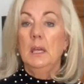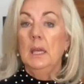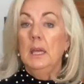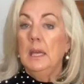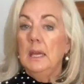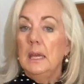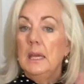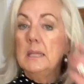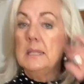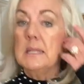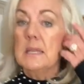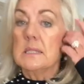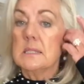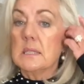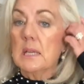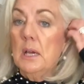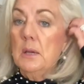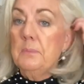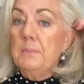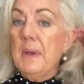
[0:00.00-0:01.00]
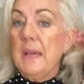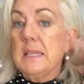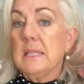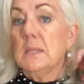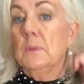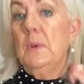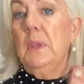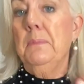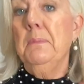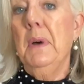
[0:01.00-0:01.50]
it does go
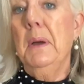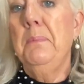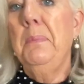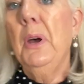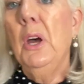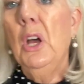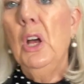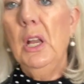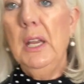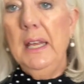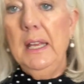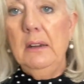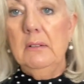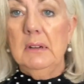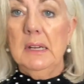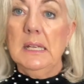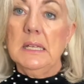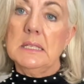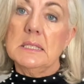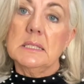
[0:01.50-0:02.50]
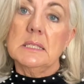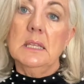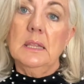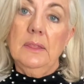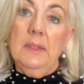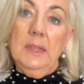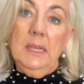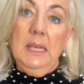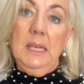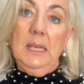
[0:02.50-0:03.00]
better with my pearl earrings
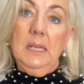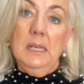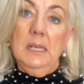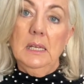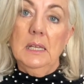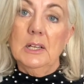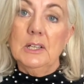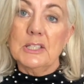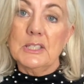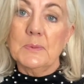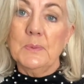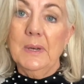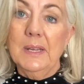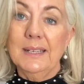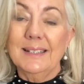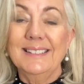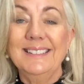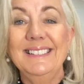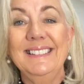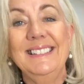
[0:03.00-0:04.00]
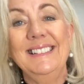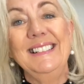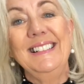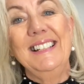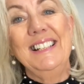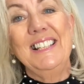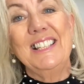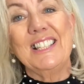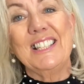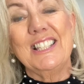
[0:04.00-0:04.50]
than the last one.
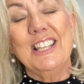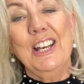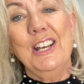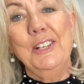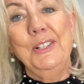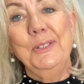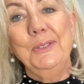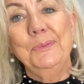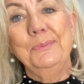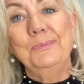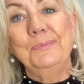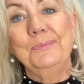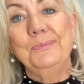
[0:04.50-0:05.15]
So,